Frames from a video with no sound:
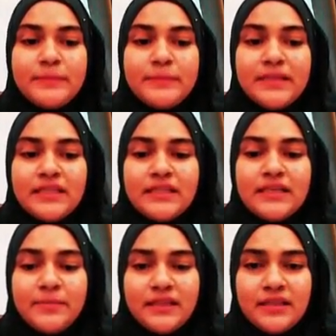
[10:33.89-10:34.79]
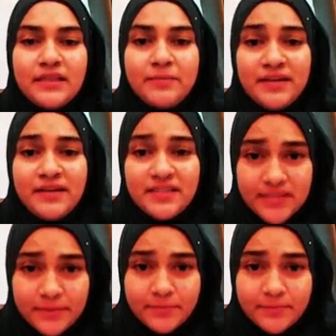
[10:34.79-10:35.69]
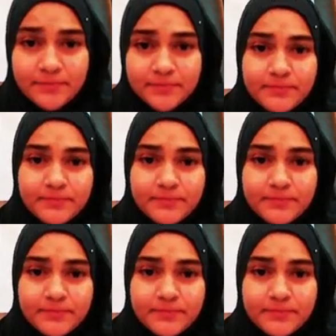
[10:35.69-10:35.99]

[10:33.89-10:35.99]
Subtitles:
a limited liability partnership?